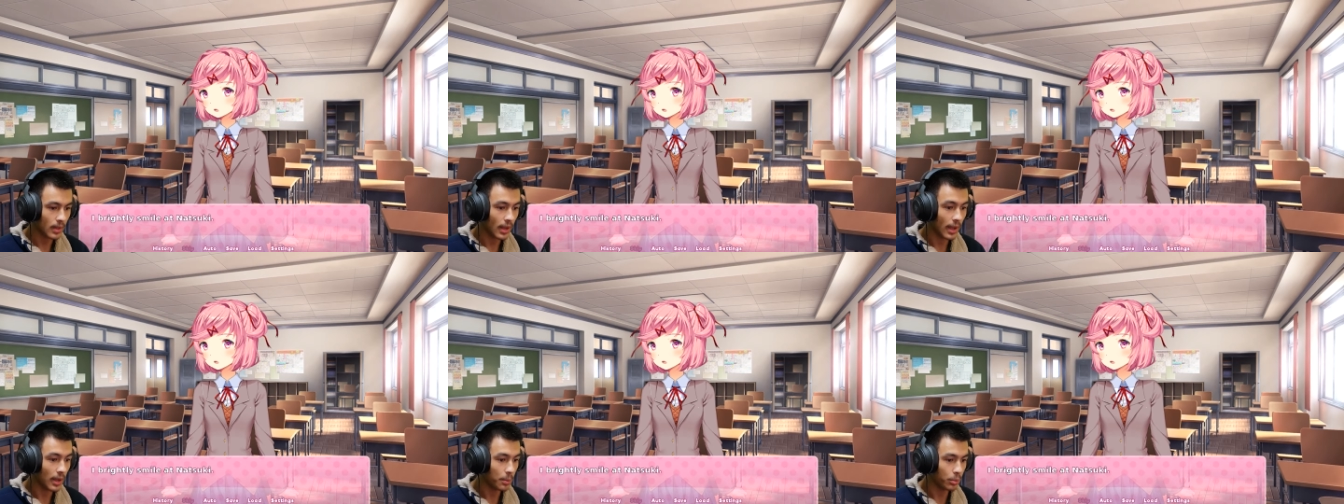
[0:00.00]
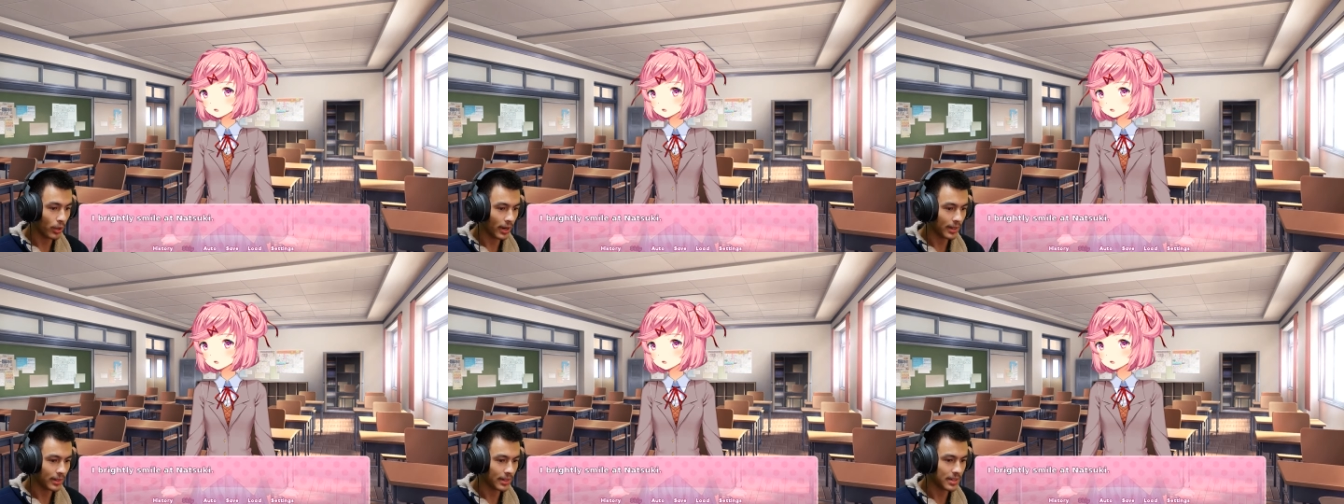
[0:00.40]
I
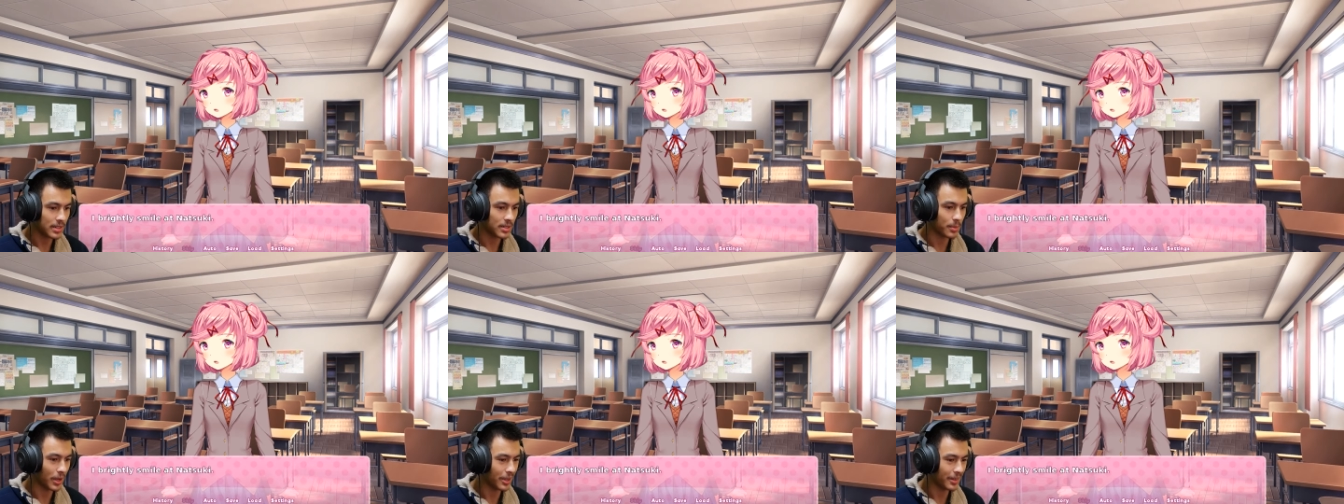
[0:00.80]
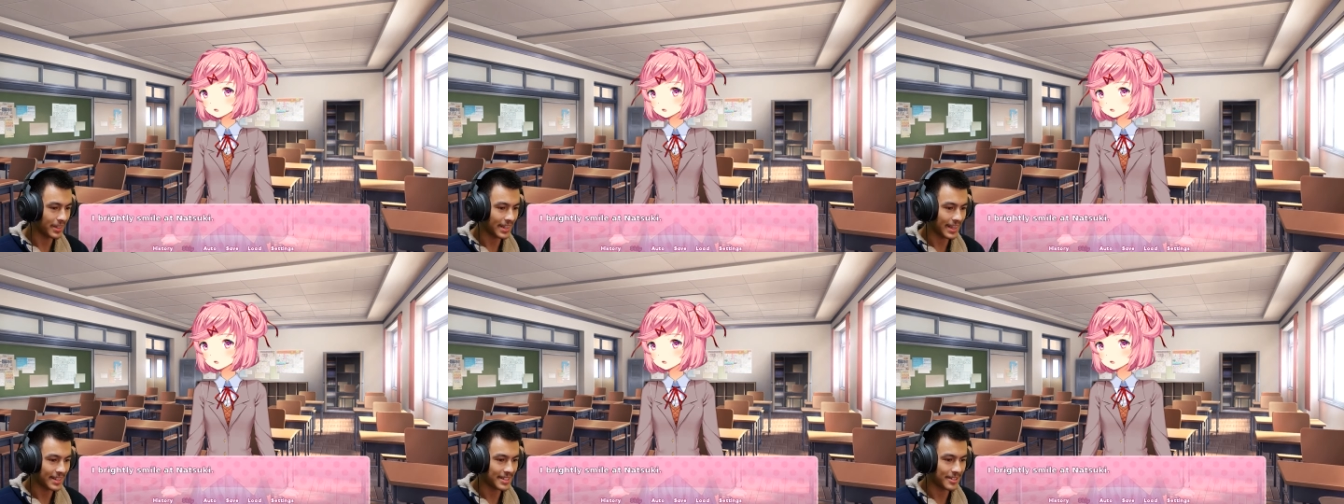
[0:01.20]
brightly smile at
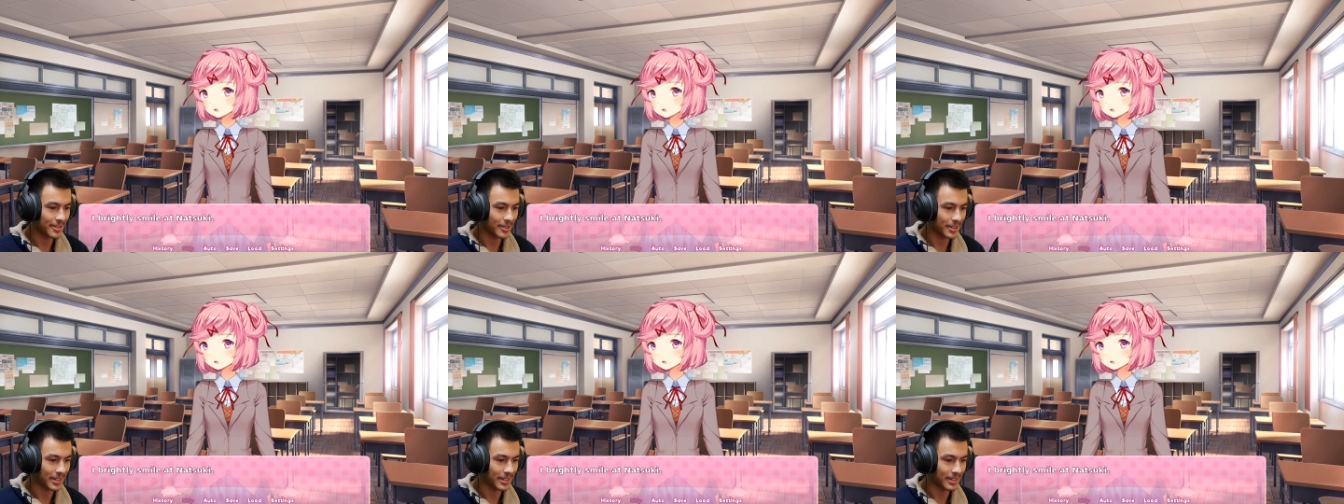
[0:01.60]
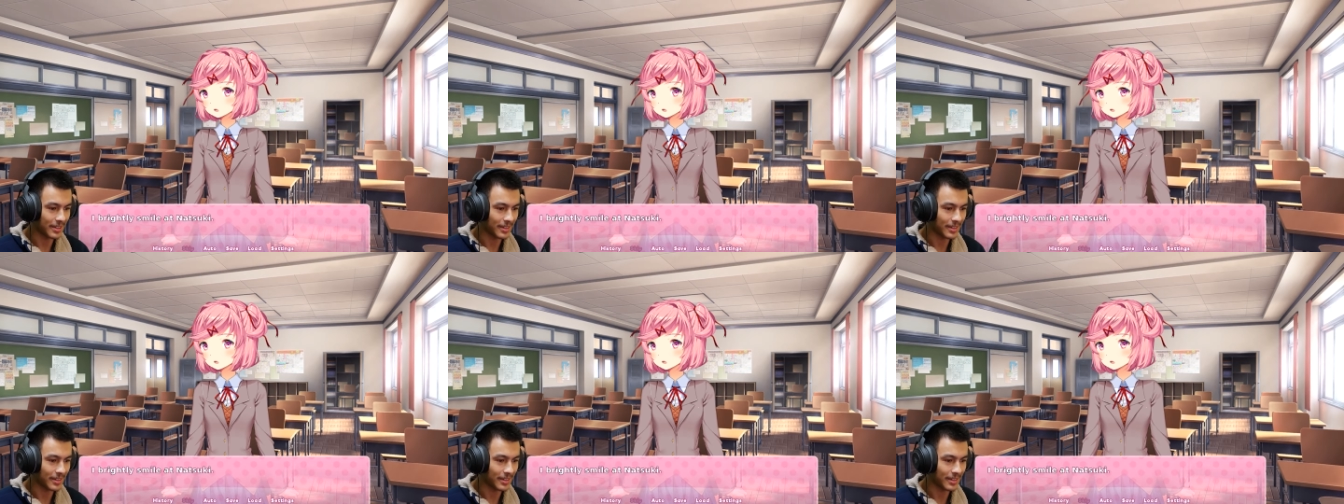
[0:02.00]
Natsuki.